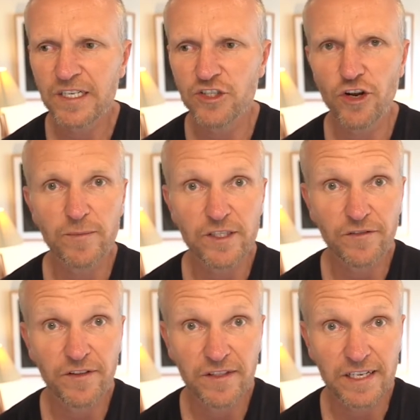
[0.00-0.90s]
in terms
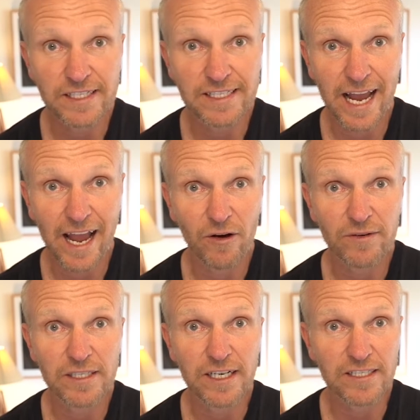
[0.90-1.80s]
of the
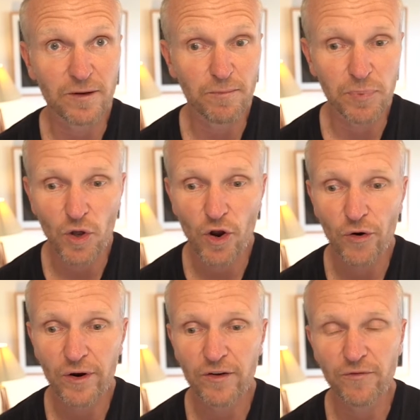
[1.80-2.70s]
sound, is it
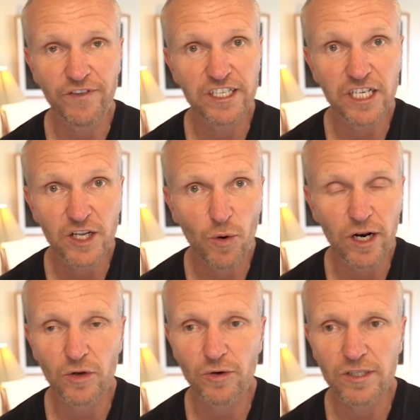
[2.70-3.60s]
blurry, visually
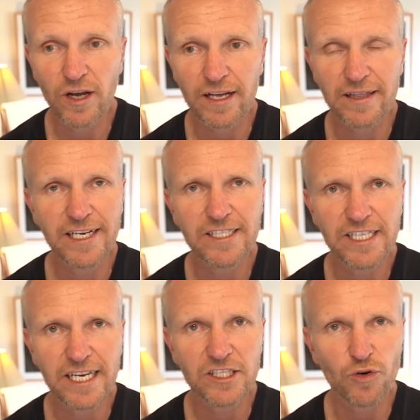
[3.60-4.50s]
what it looks like,
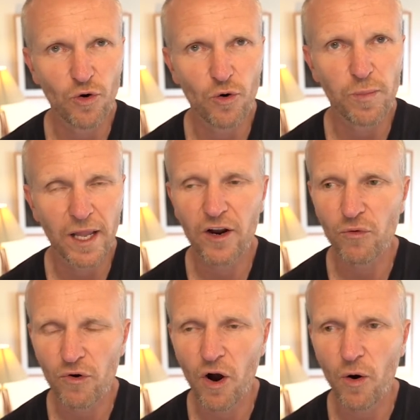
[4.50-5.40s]
these things all play a
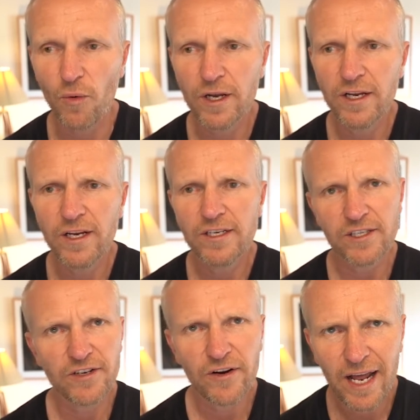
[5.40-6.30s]
role.
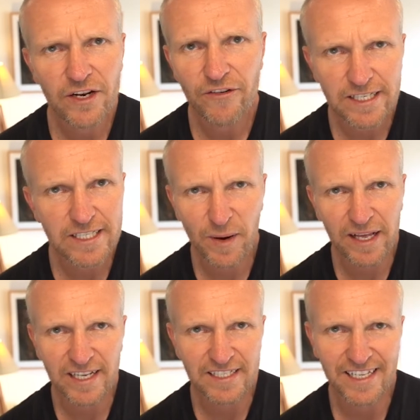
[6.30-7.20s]
So don't
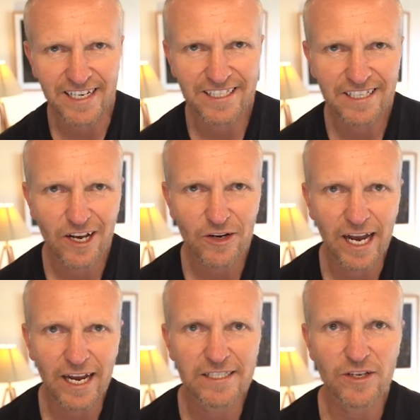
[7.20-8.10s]
underestimate these things, okay?